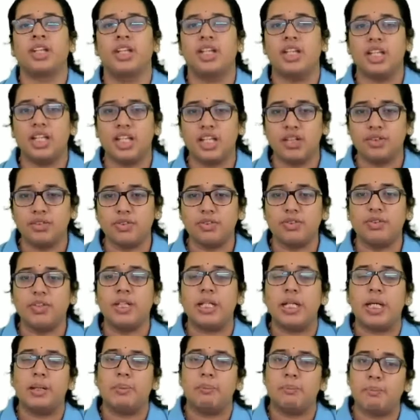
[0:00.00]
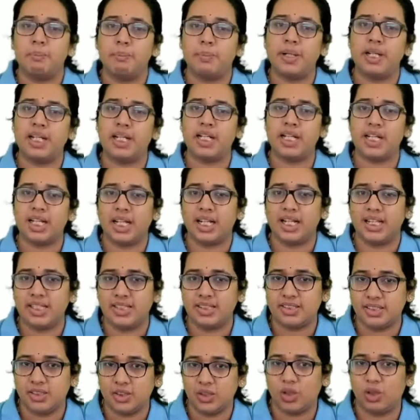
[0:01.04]
If P
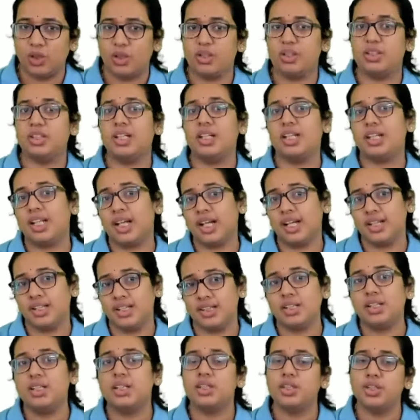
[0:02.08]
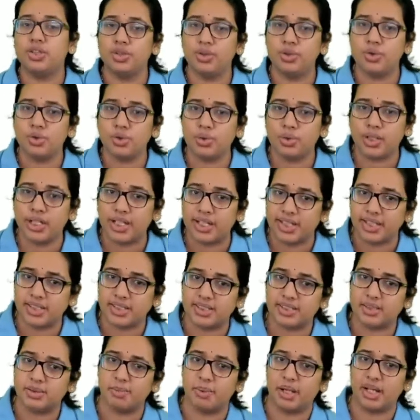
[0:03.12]
lies on the line
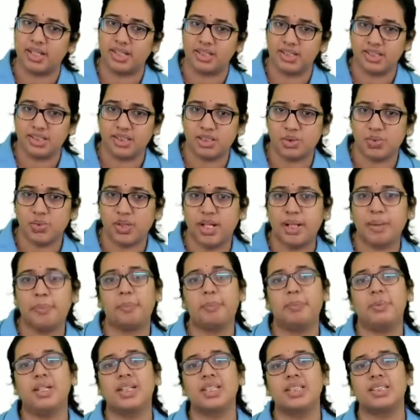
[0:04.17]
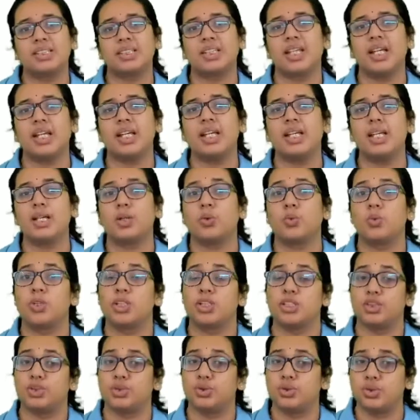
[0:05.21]
2x minus y plus k
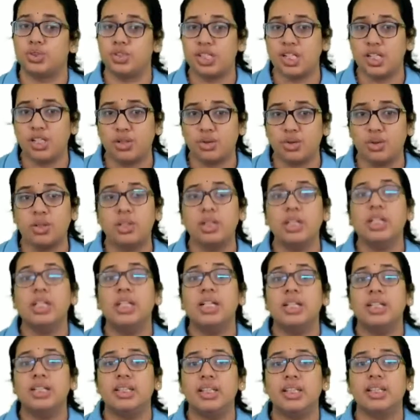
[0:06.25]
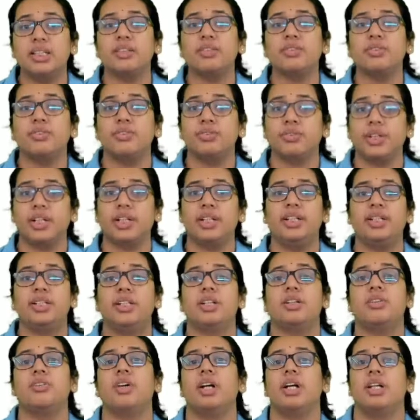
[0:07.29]
equals to 0, then find
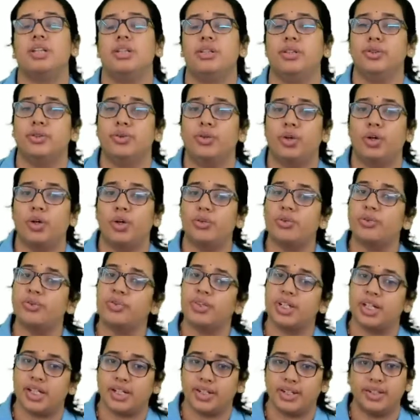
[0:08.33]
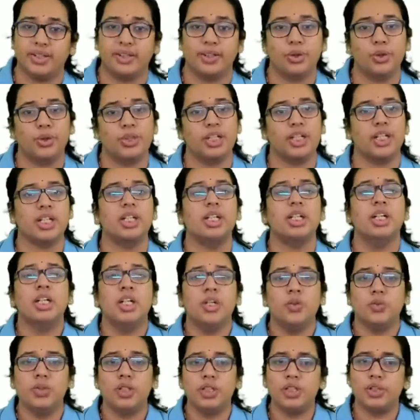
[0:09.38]
the value of k. Okay,
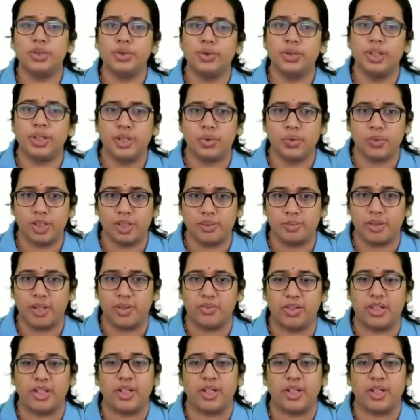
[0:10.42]
we'll do it one by one.